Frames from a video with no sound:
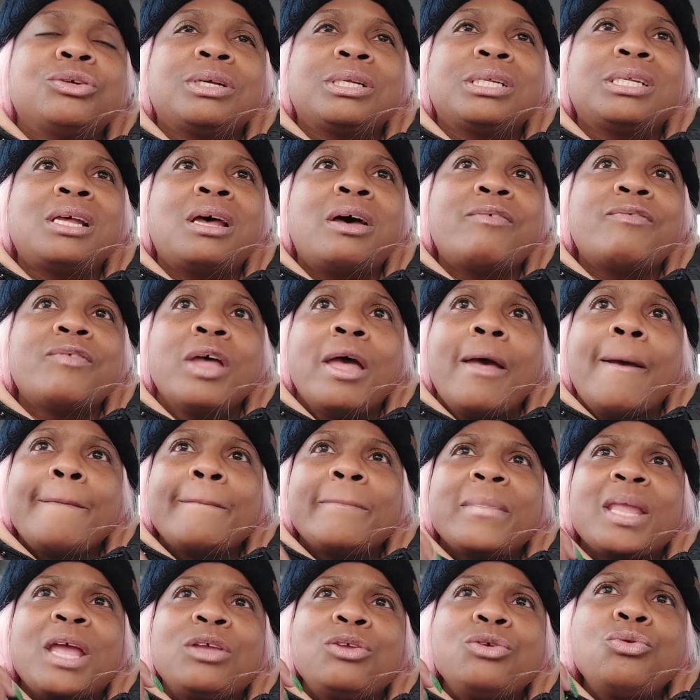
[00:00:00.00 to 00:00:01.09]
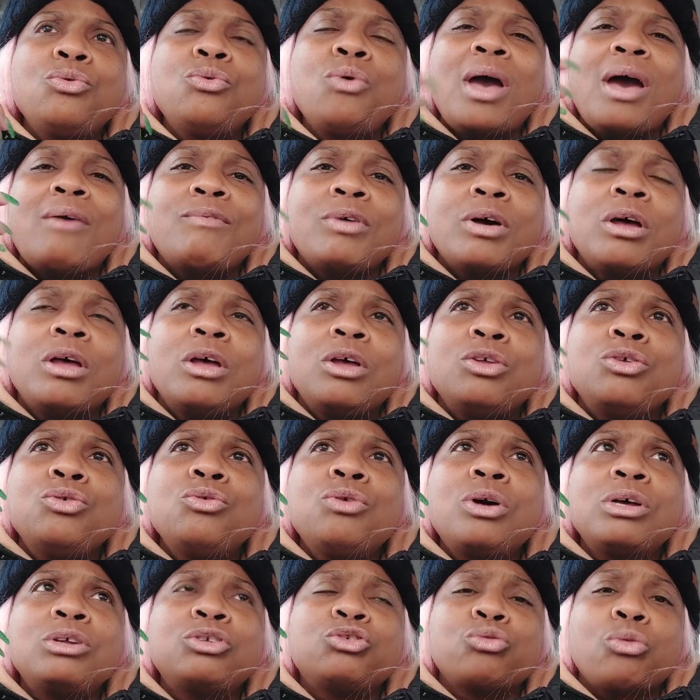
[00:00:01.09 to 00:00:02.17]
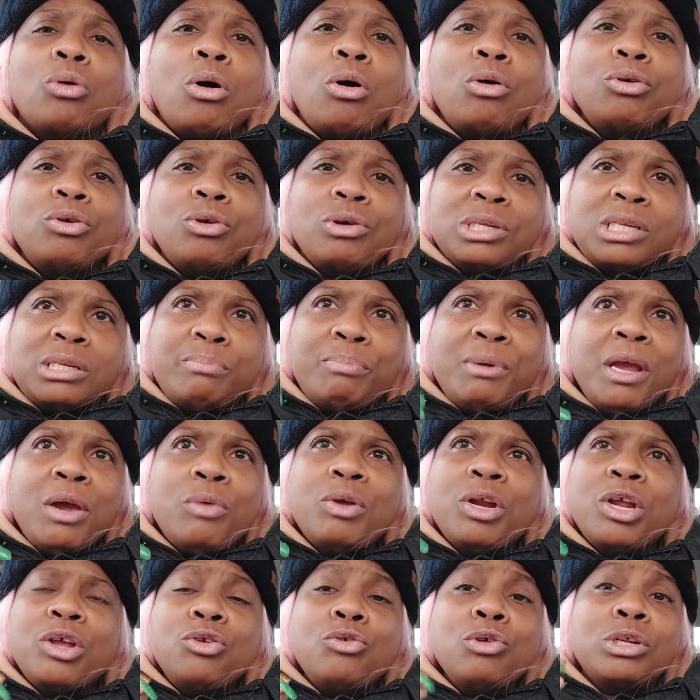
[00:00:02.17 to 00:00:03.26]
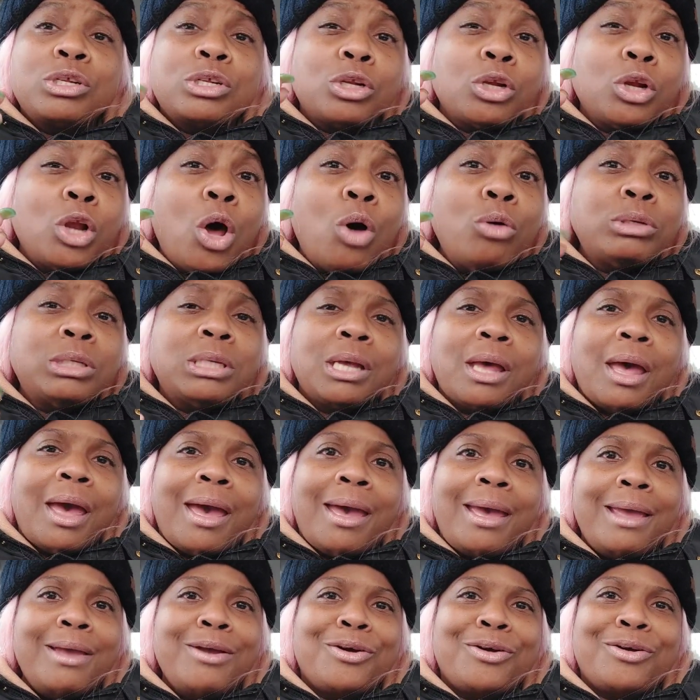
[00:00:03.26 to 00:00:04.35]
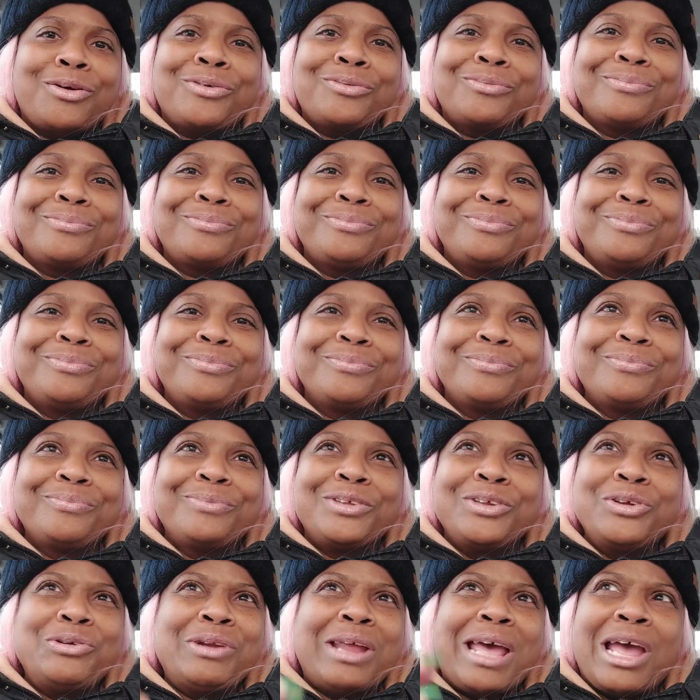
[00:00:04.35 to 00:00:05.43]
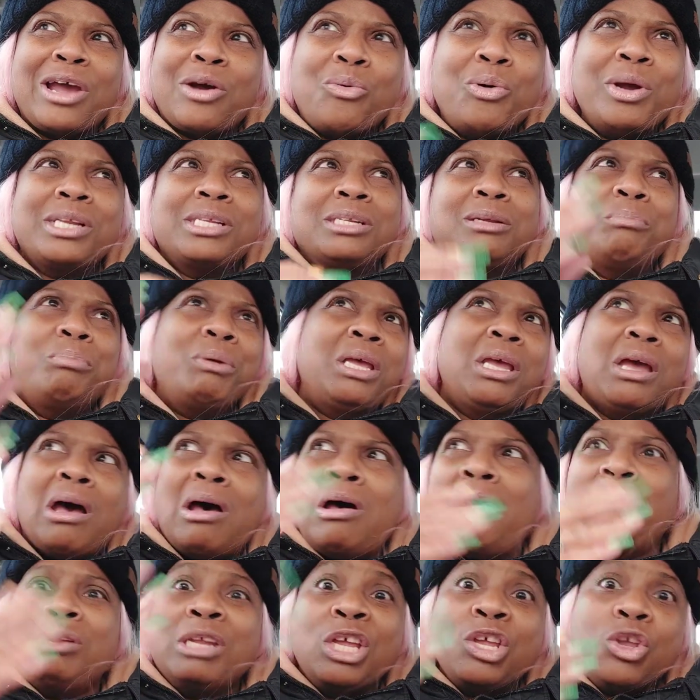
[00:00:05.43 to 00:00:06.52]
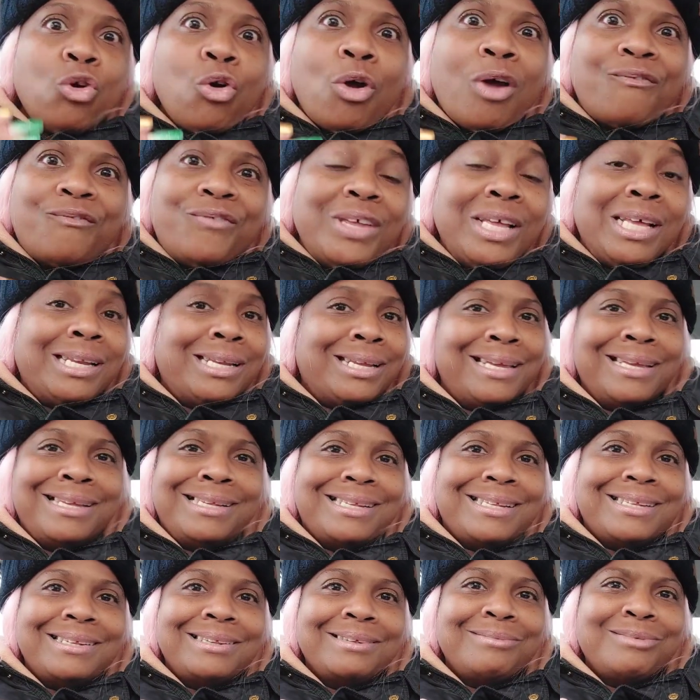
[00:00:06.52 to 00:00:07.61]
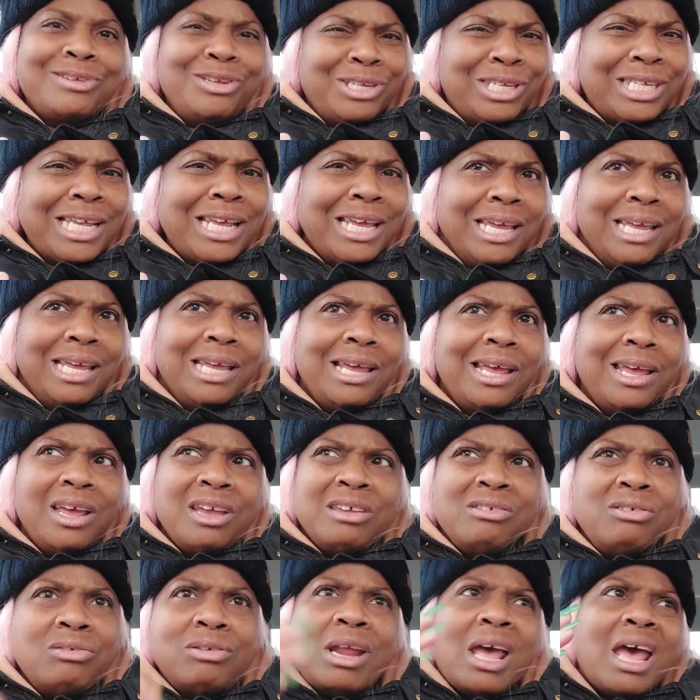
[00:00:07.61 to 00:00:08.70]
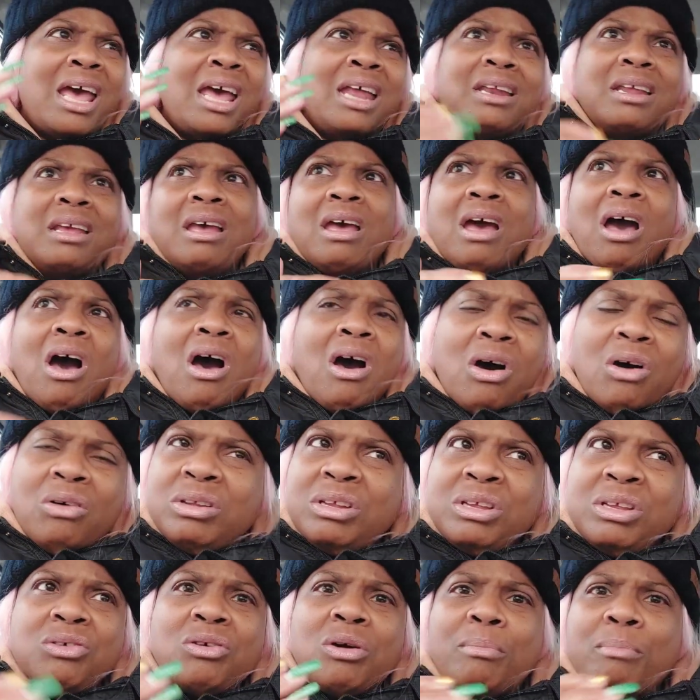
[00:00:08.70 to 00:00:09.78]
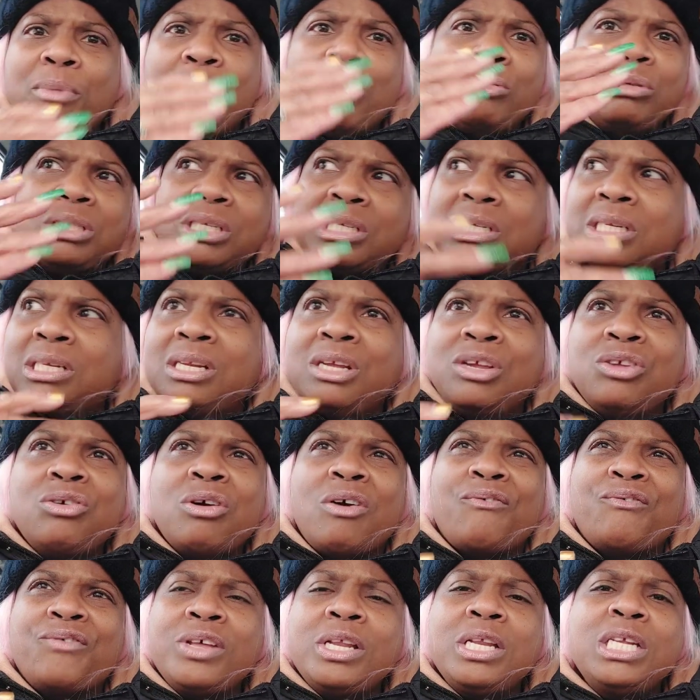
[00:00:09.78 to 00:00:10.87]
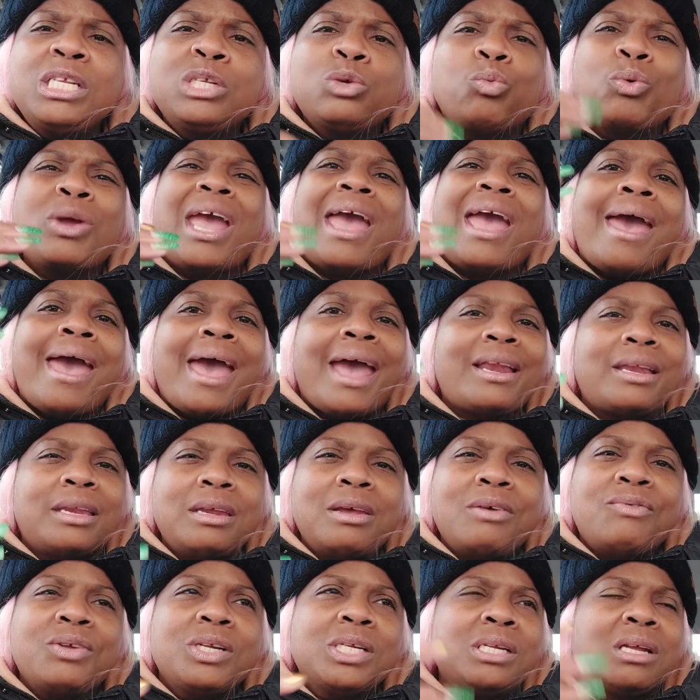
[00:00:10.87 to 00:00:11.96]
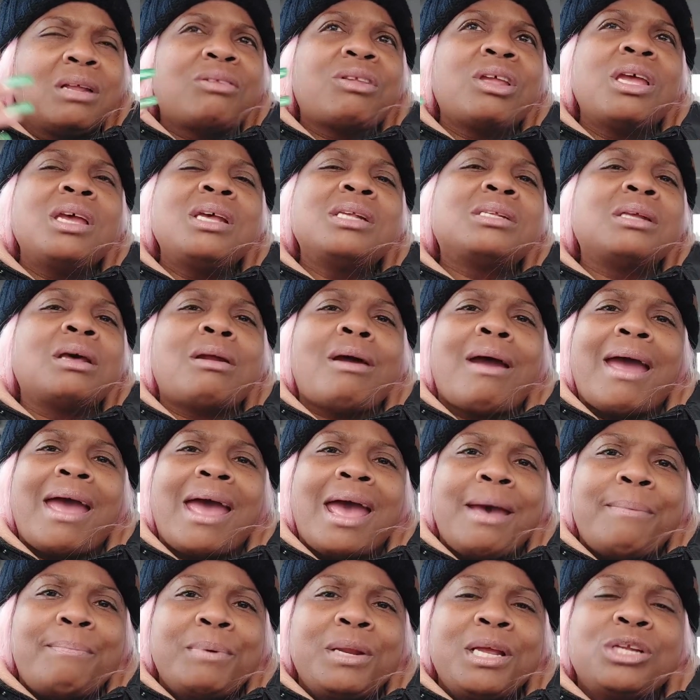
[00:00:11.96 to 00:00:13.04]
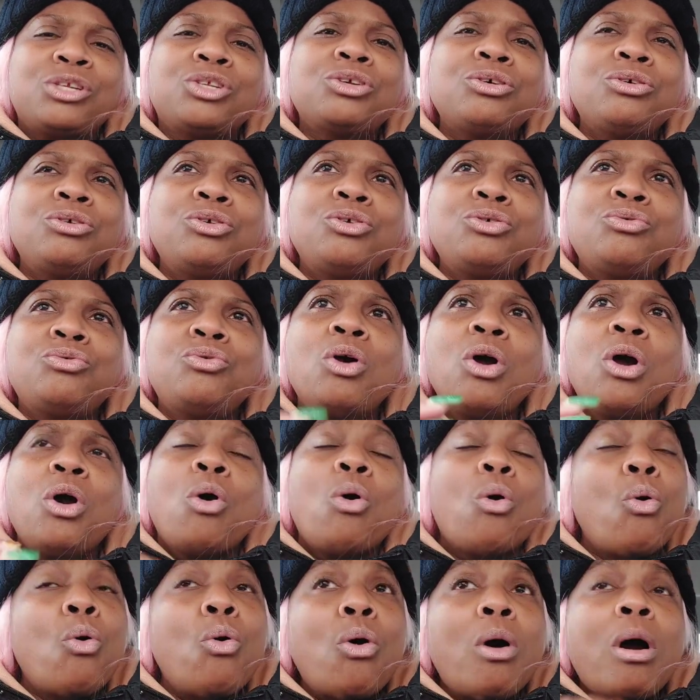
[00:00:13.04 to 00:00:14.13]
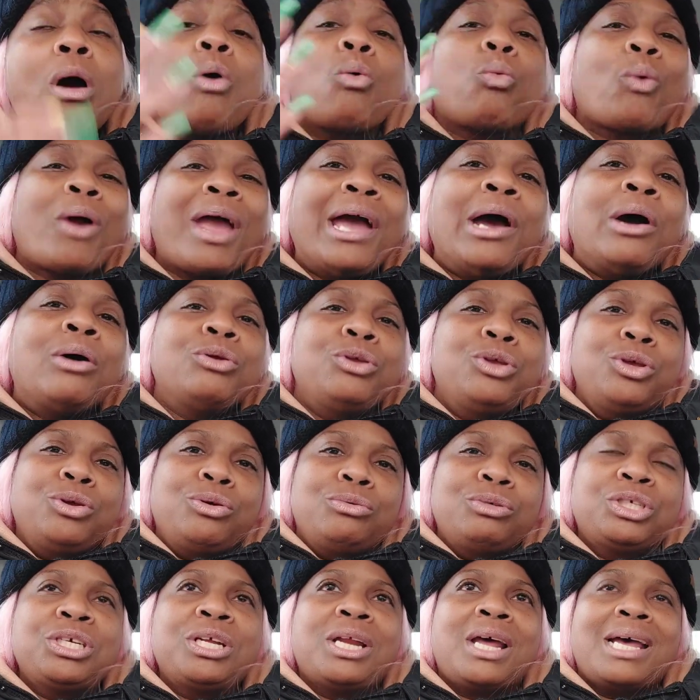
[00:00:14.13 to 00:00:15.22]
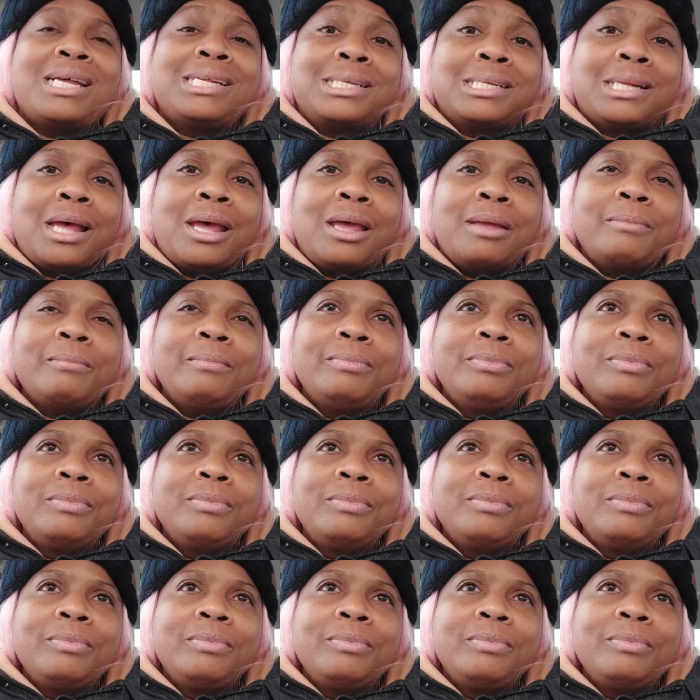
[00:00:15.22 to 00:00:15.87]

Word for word: yourself and you have a you control your spirit and you're slow to anger. You're not quick to be all in your feelings. You see, you're not all in your emotions and in your feelings reactive to things that are happening to you or around you, should I say.